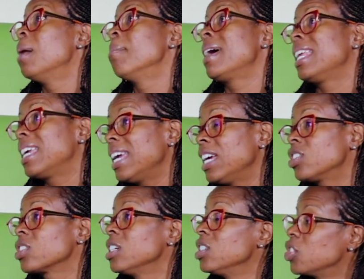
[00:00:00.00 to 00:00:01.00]

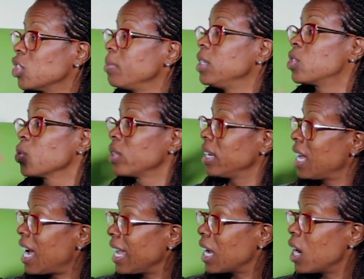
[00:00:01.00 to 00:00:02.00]
Medication should be stored in
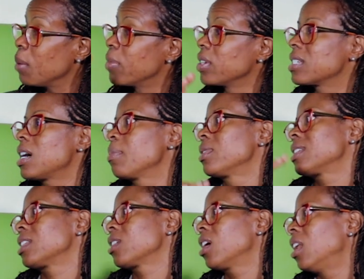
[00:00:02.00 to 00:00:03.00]
high cupboards
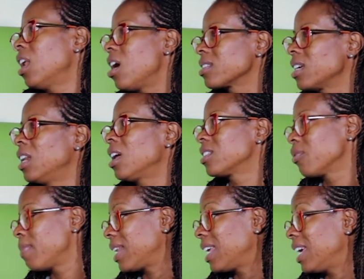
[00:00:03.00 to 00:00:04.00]
that are locked. A lot of
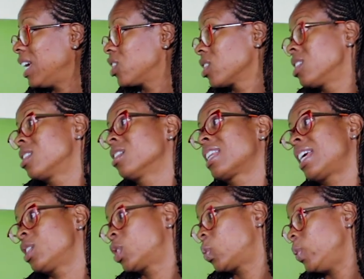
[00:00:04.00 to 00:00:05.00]
medications look
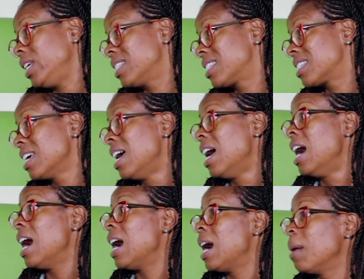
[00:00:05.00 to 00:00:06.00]
like sweets.
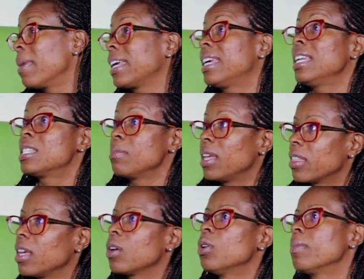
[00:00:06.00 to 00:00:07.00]
My kids may
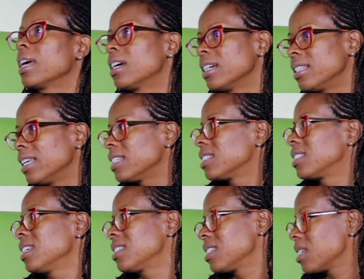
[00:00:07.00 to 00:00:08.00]
think, oh my goodness,
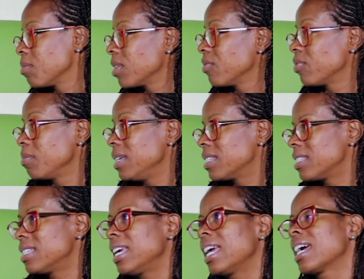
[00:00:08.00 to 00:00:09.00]
this is something for me to
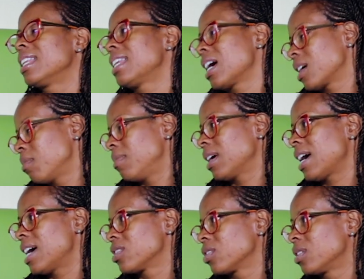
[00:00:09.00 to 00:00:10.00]
take, and that can be a
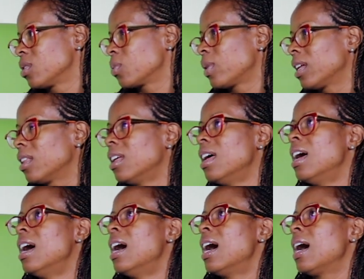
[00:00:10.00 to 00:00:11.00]
hazard as well.
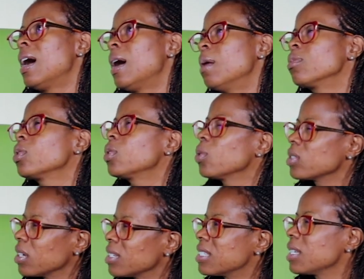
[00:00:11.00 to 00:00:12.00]
So
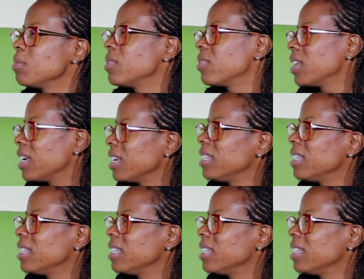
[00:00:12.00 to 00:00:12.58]
those are some of the